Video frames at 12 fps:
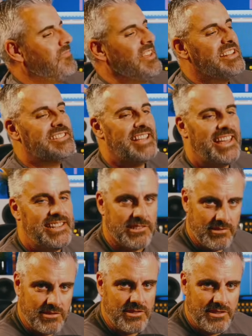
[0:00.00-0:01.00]
This
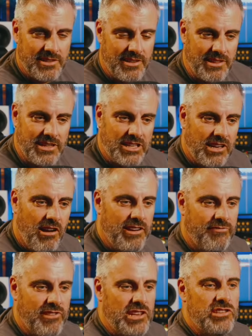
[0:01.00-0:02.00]
isn't the
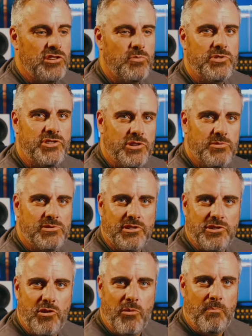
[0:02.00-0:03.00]
kind of thing you would use
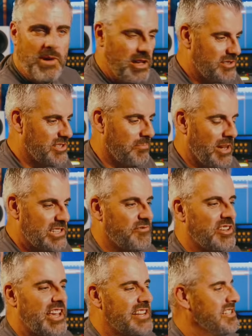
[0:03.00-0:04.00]
on your master bus
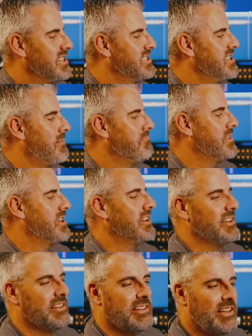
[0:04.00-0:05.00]
for getting something